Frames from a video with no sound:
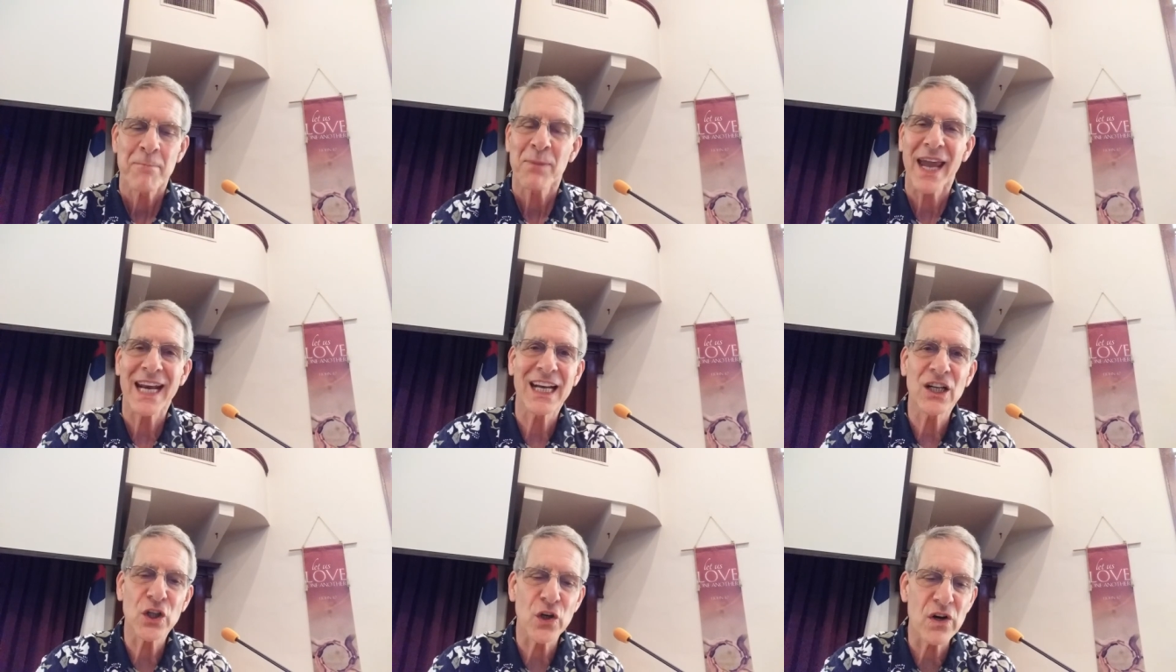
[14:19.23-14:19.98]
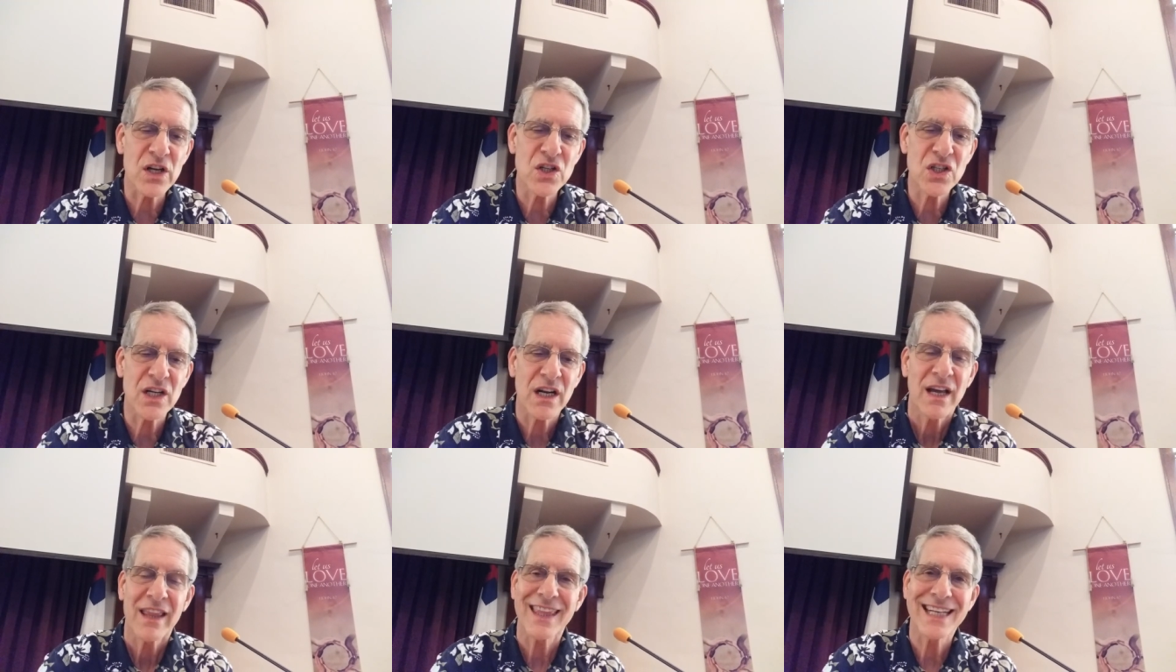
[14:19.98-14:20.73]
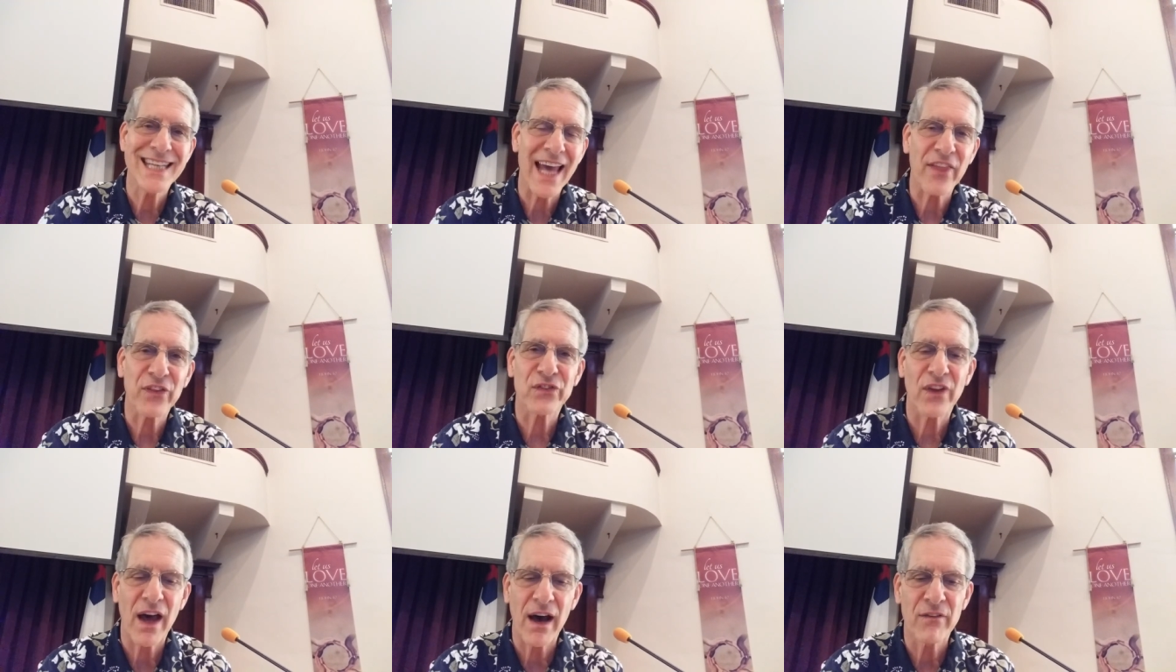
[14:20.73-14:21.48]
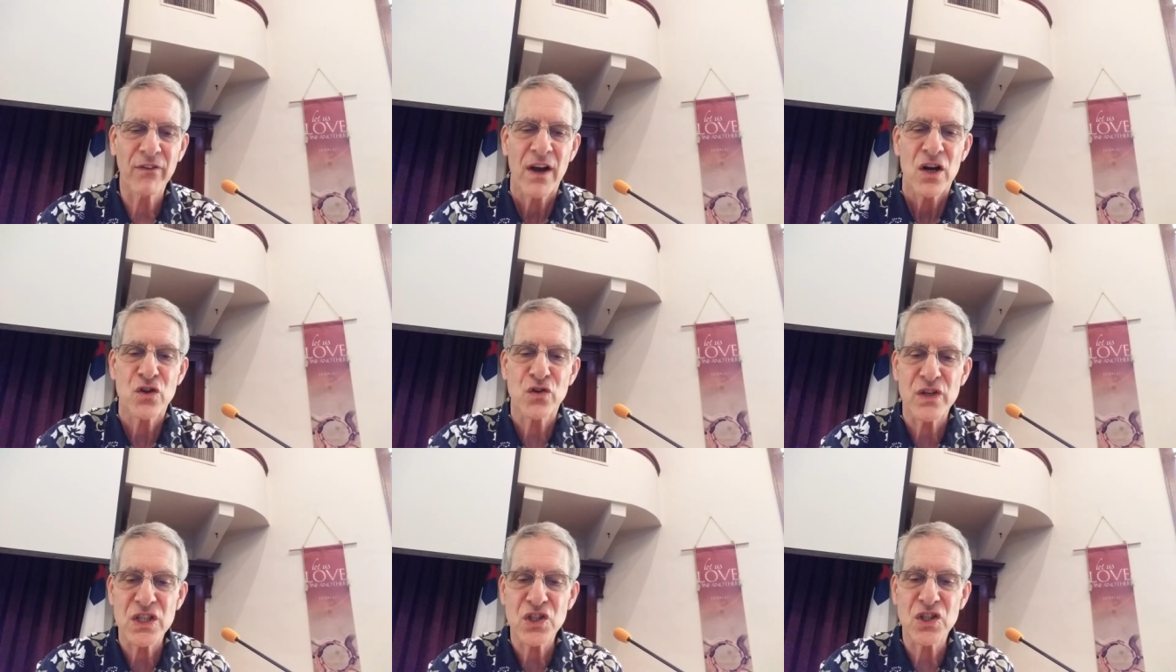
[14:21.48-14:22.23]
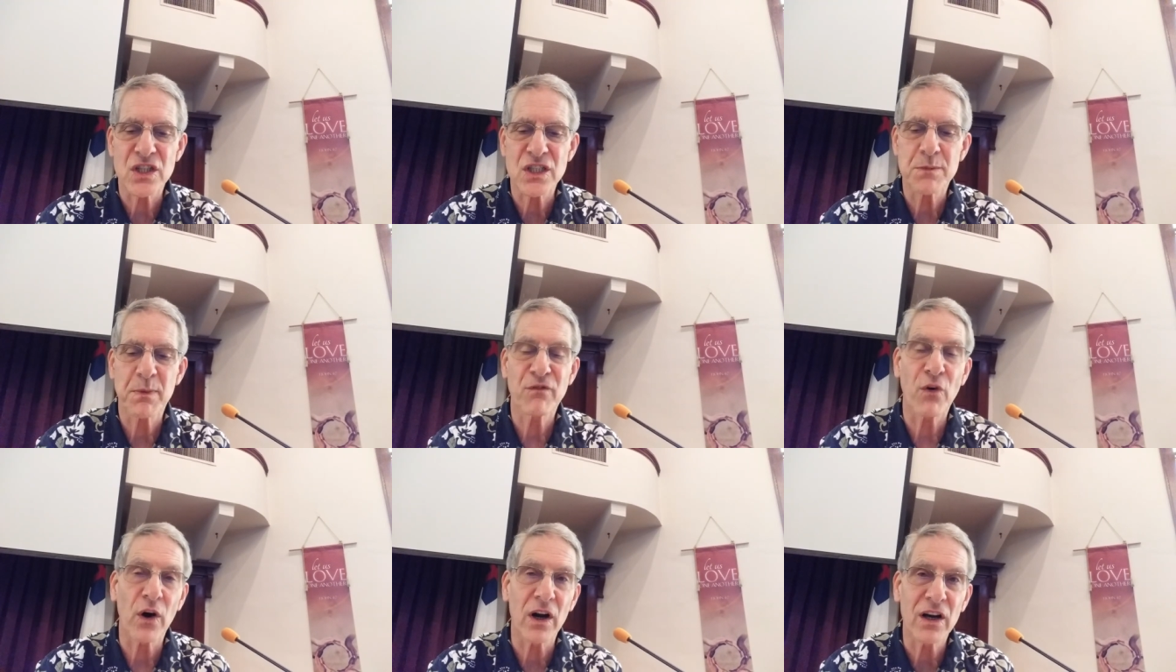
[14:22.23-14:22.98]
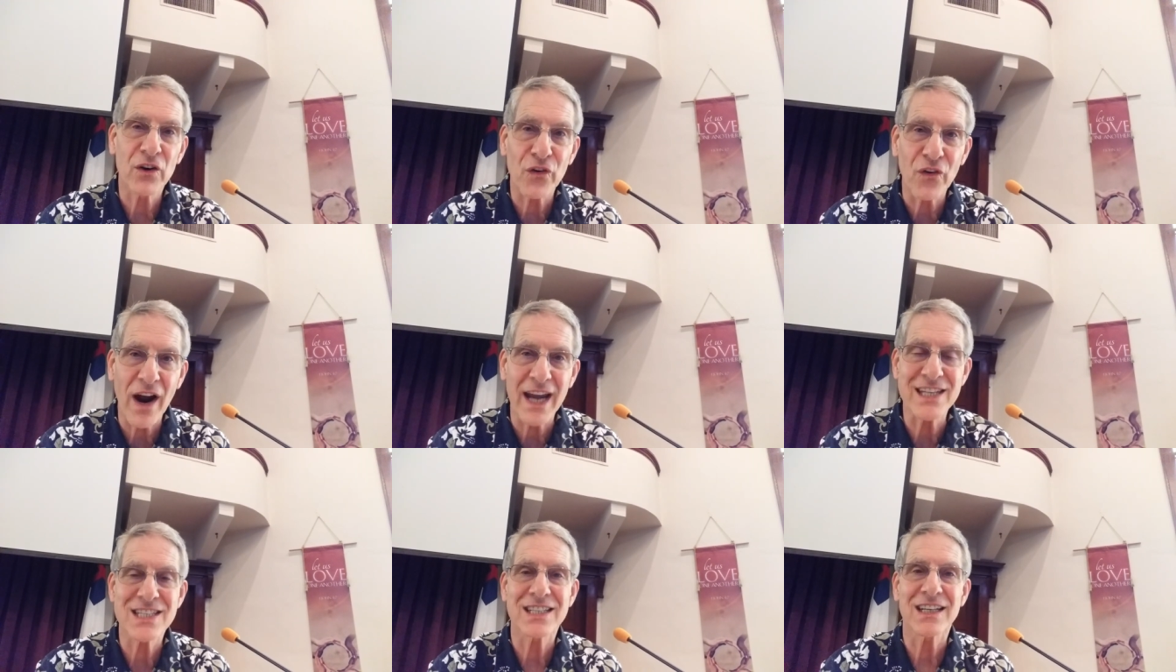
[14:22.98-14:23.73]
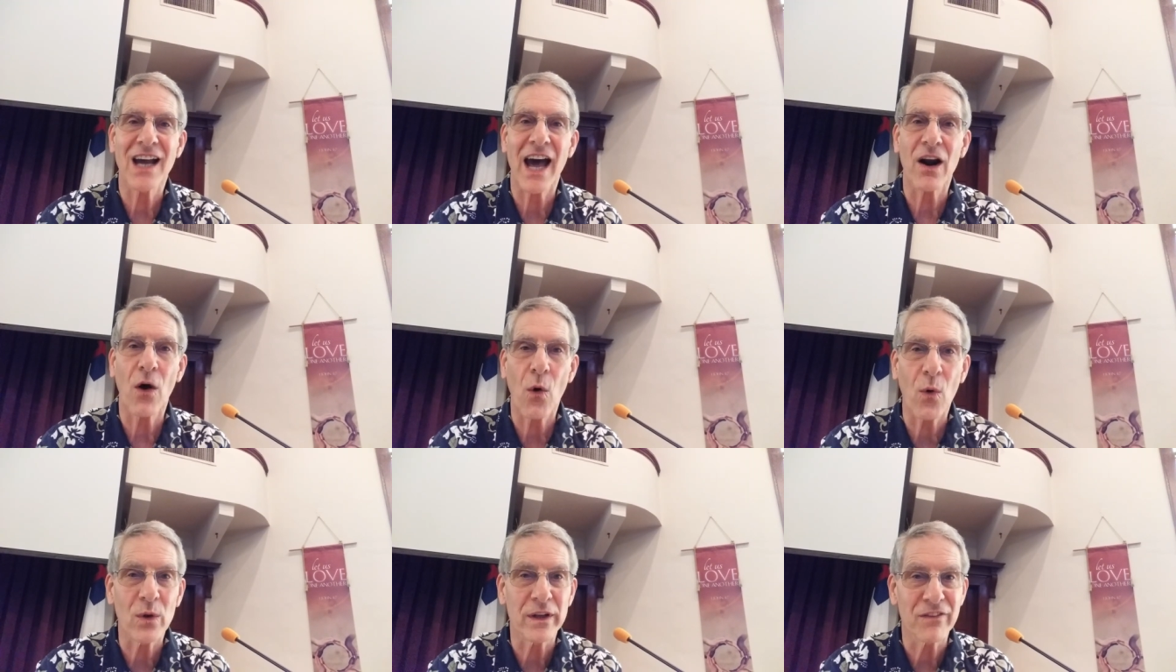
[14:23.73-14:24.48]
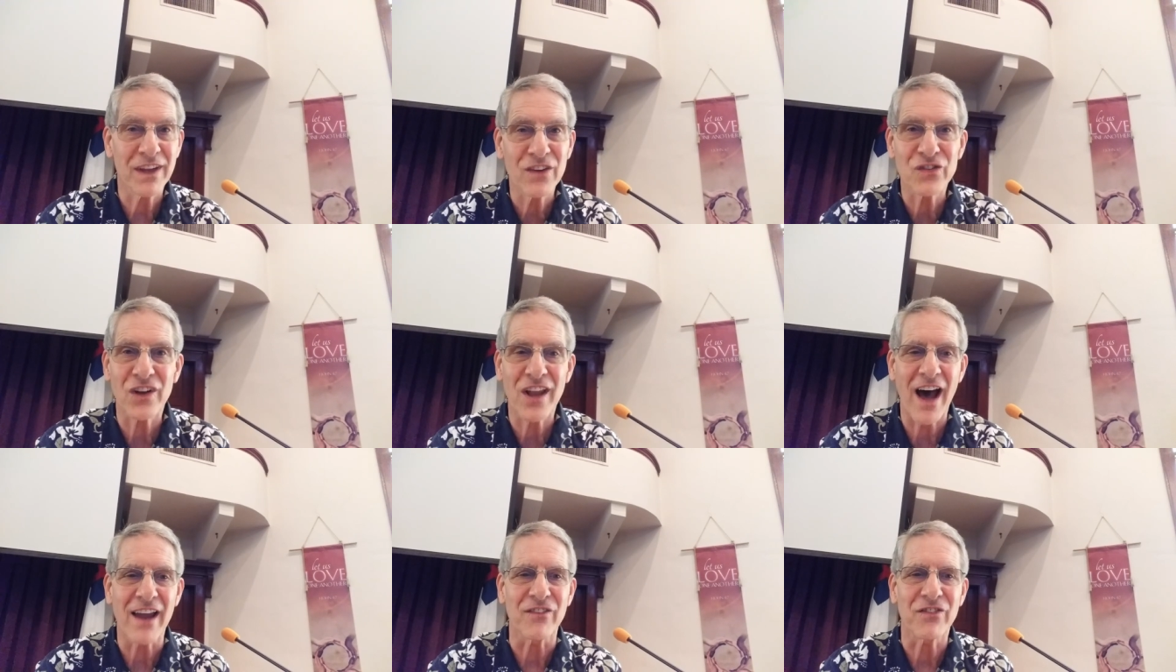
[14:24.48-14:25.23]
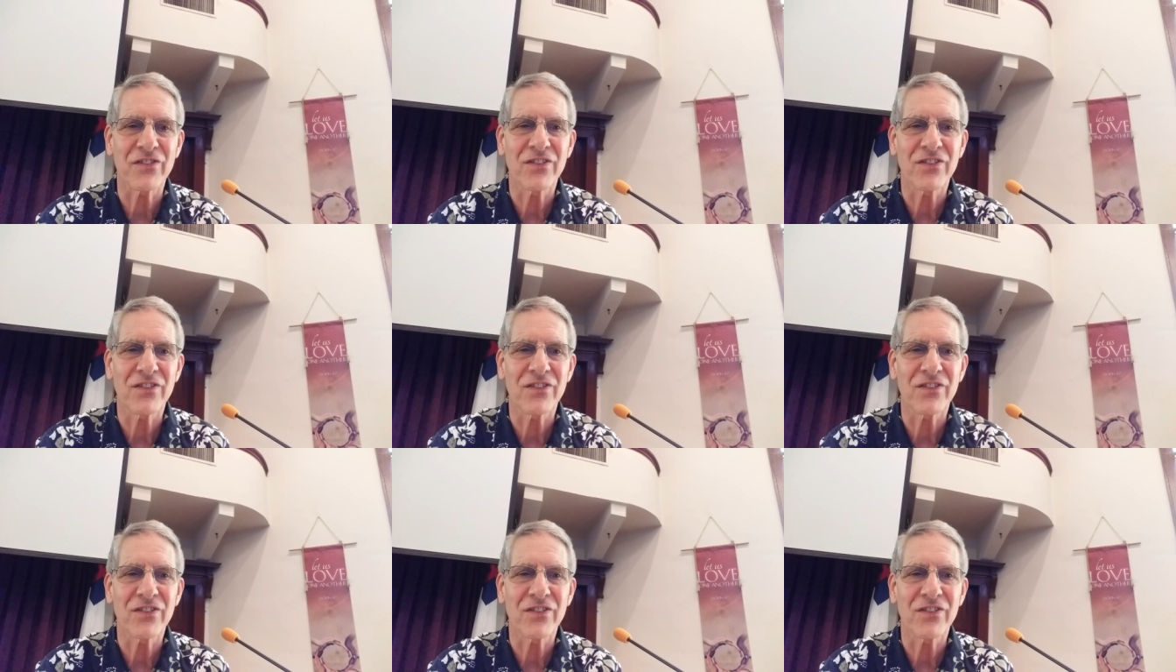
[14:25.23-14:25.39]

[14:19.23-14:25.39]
and encouraged the deaths of Christians before Christ got a hold of his life.